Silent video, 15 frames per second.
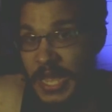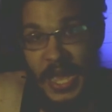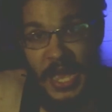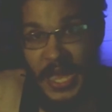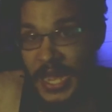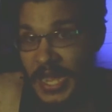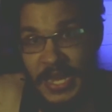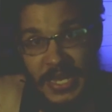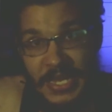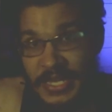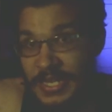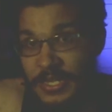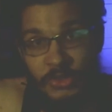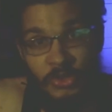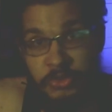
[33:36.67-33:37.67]

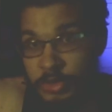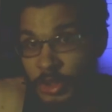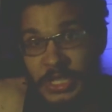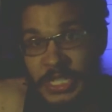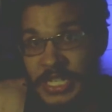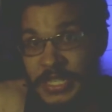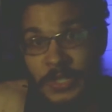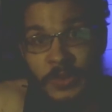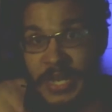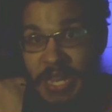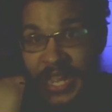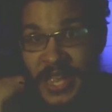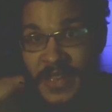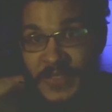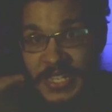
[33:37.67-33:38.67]
I truly don't
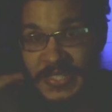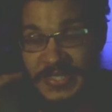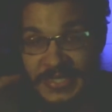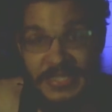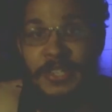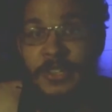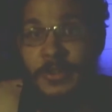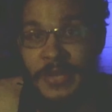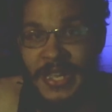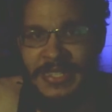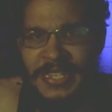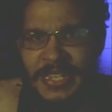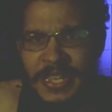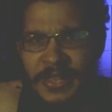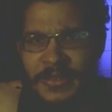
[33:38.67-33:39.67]
have a single
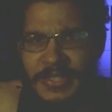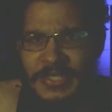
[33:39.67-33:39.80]
idea.